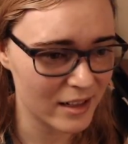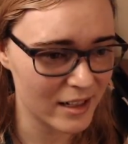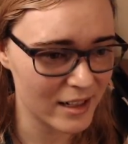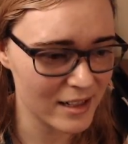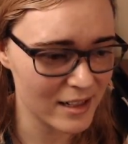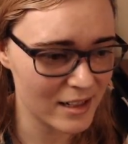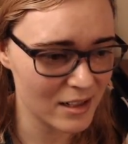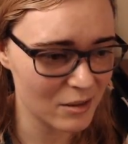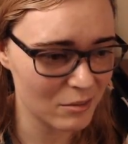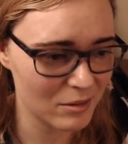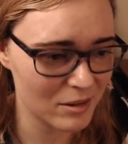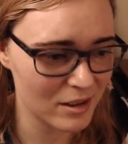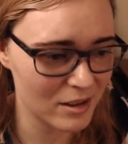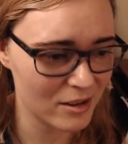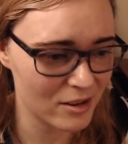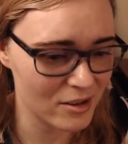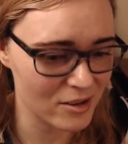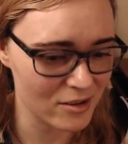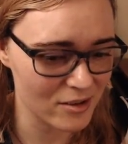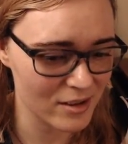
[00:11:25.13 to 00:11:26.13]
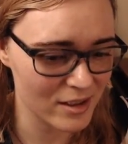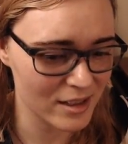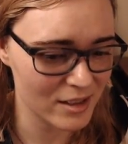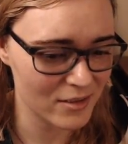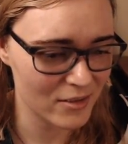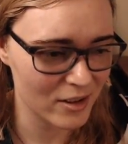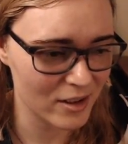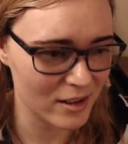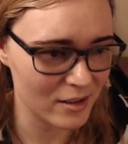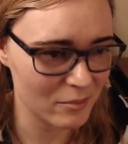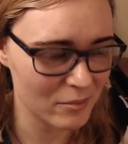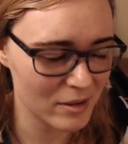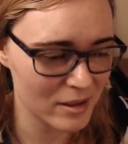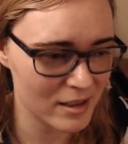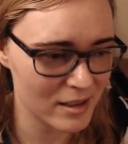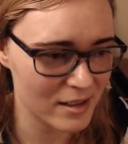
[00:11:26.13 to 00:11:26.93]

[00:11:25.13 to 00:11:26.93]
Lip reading: I didn't deal with the archers. That's fine. I'm gonna